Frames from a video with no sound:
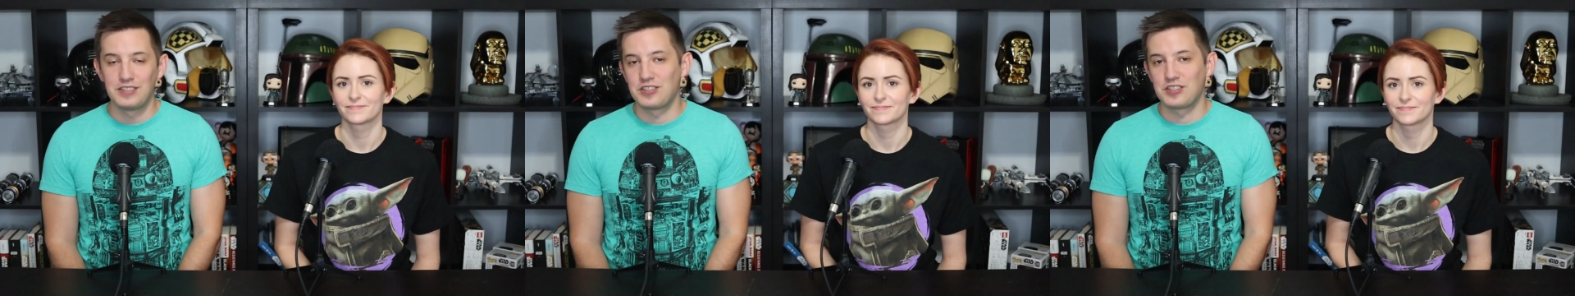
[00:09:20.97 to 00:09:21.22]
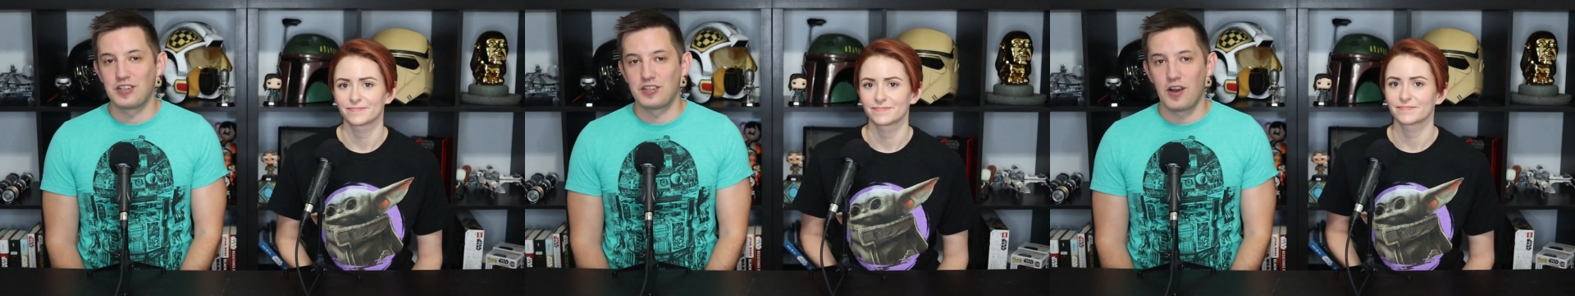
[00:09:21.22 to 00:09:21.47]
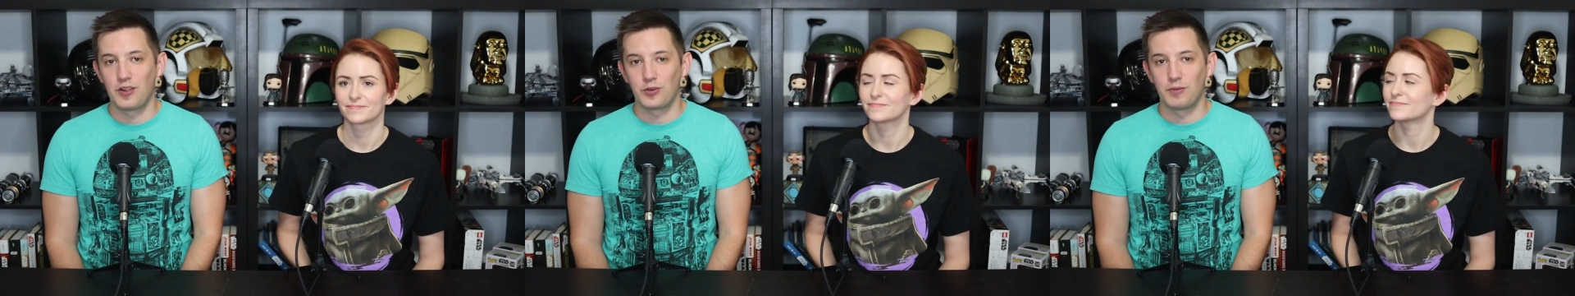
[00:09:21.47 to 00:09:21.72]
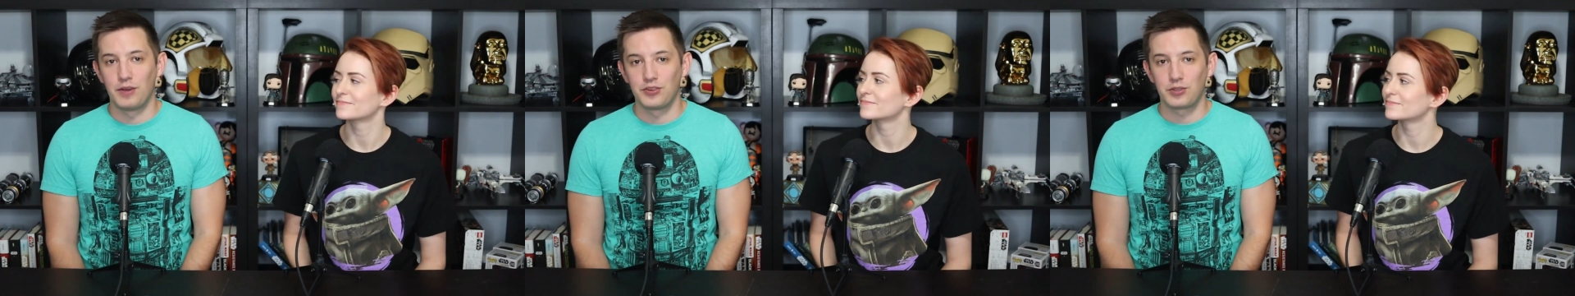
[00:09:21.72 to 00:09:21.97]
Speaker 1: Just $1 a
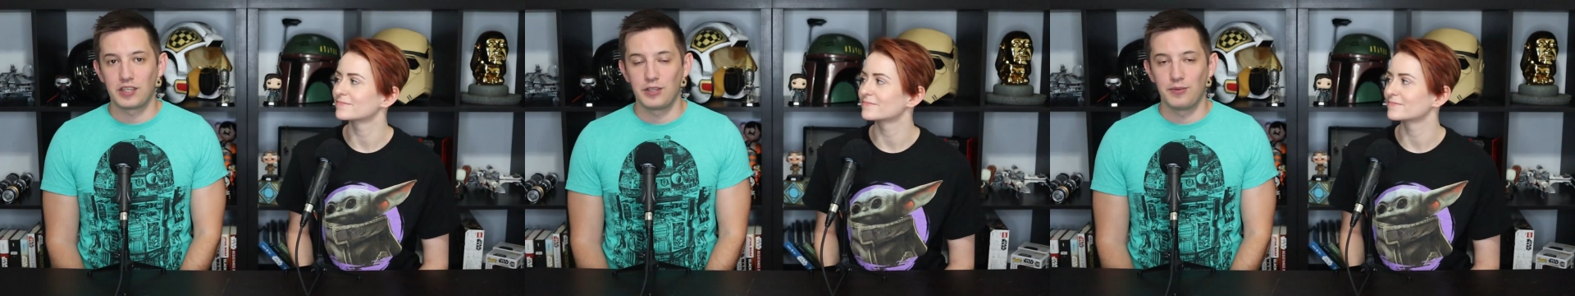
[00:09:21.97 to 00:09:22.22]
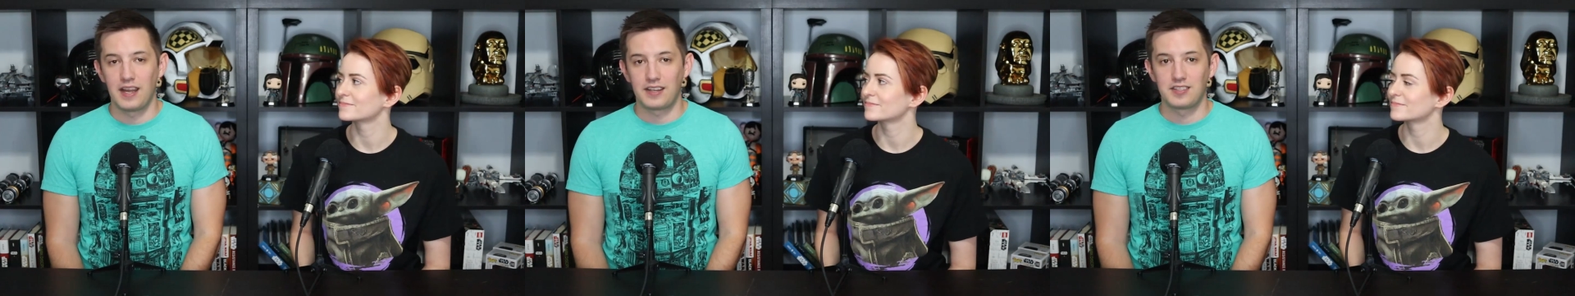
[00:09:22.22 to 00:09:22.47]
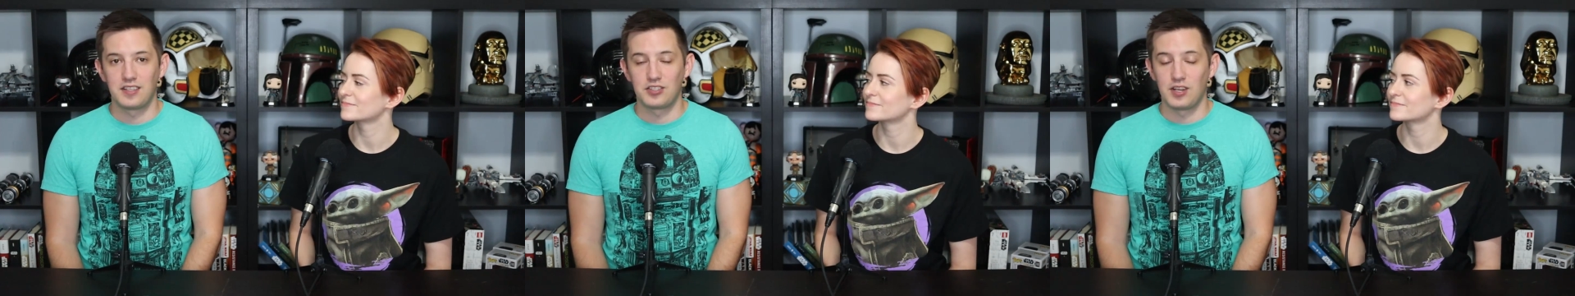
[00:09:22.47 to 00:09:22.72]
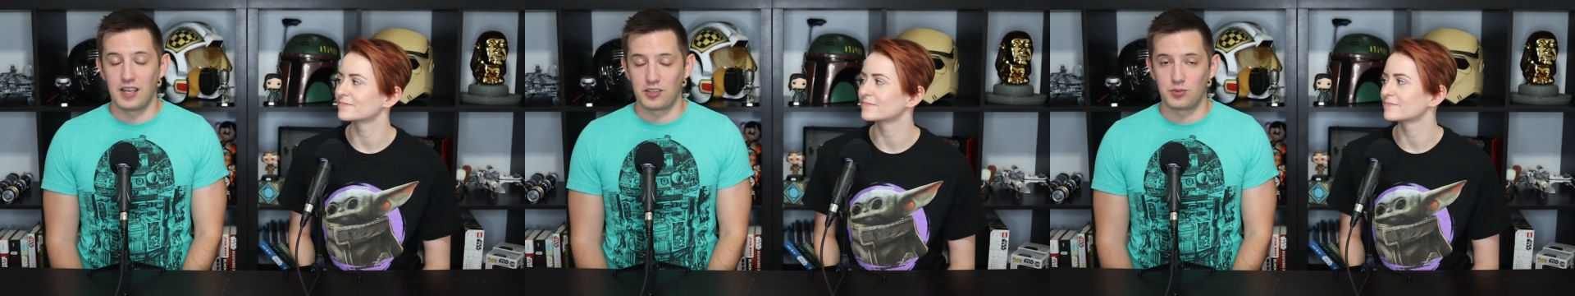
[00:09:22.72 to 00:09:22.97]
month will get you access
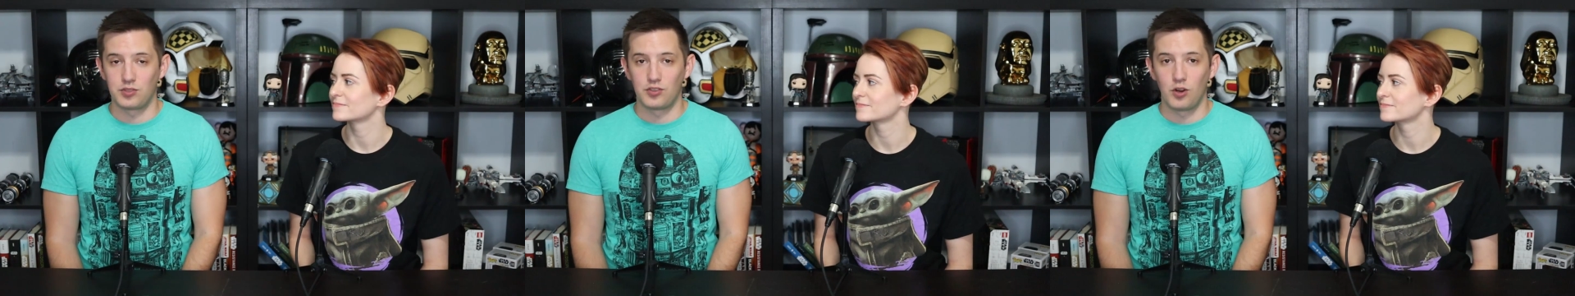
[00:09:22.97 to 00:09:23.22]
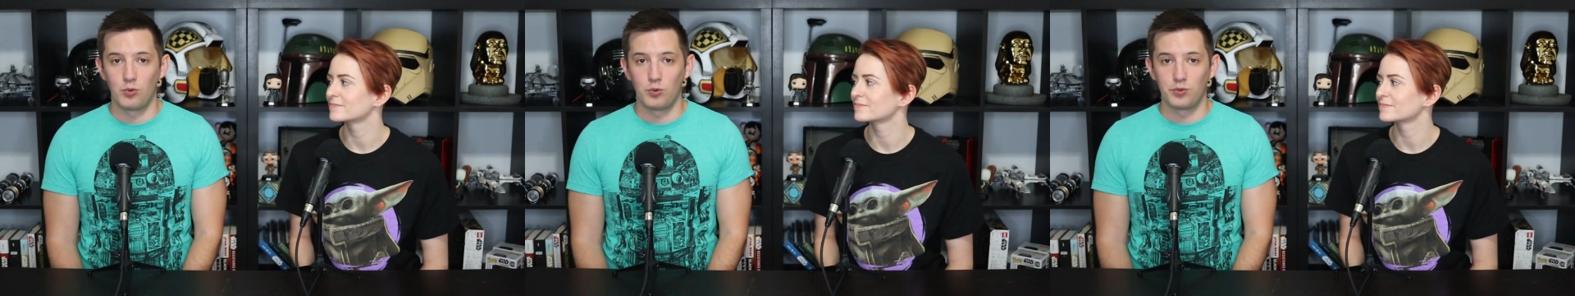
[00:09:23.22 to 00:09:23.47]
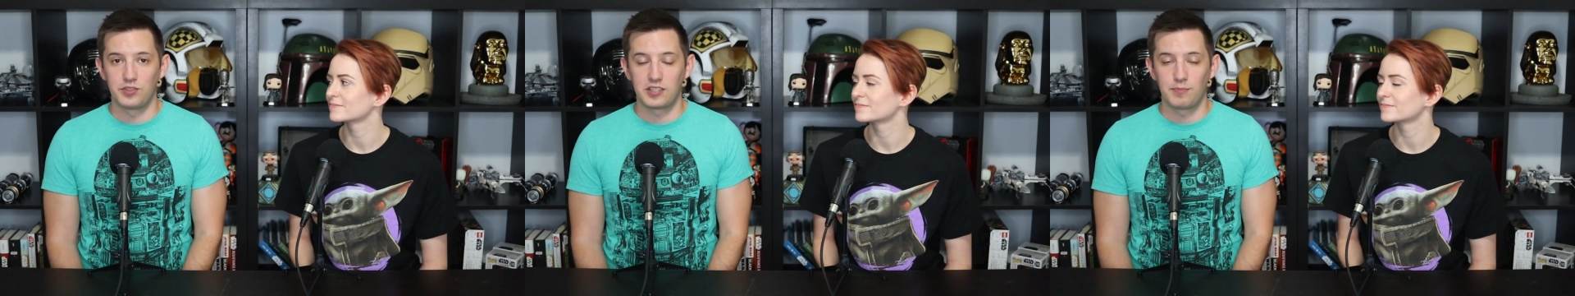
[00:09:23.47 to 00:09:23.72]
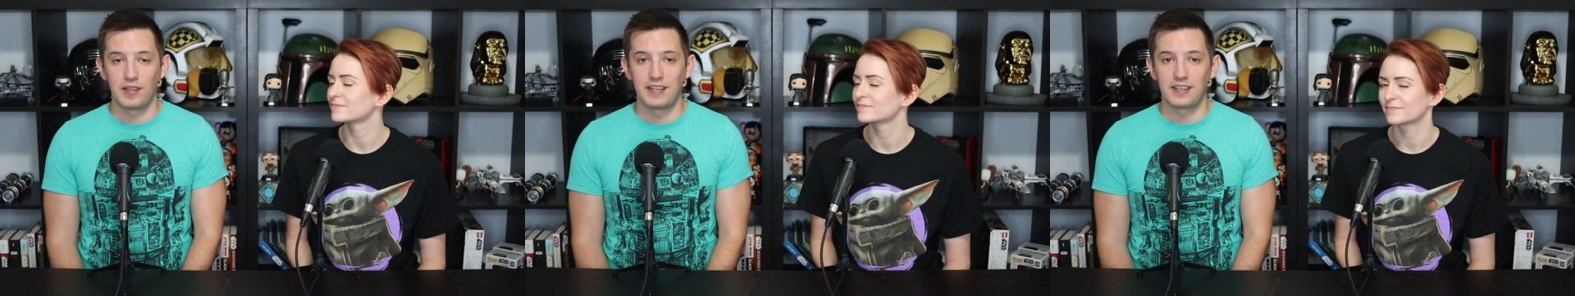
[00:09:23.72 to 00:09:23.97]
to extra Star Wars
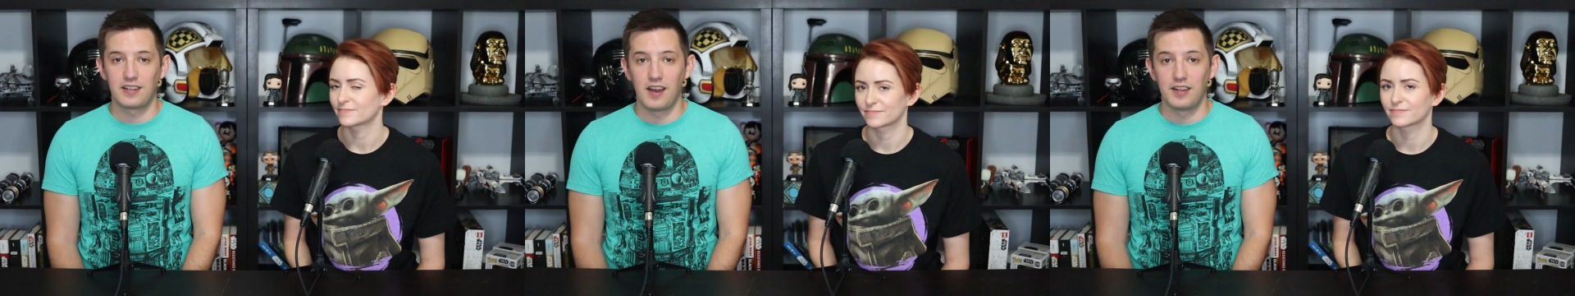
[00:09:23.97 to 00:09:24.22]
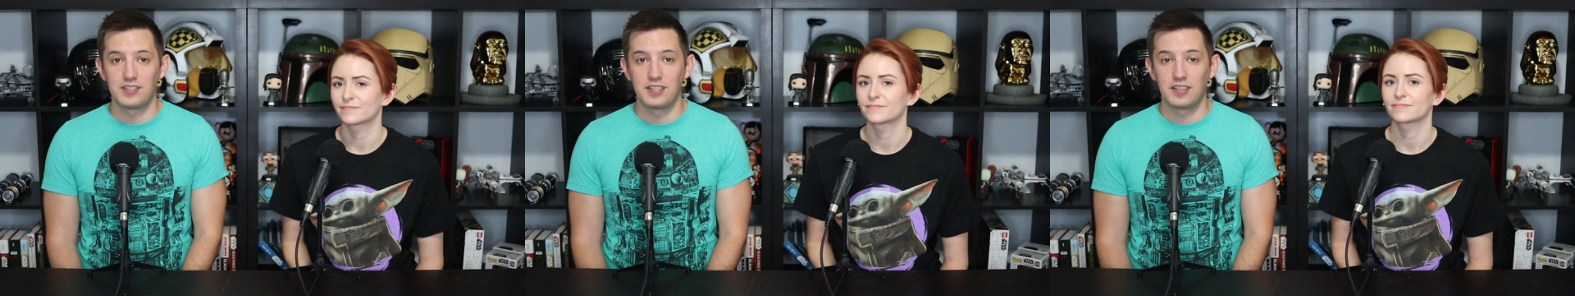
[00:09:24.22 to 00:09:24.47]
Explained content,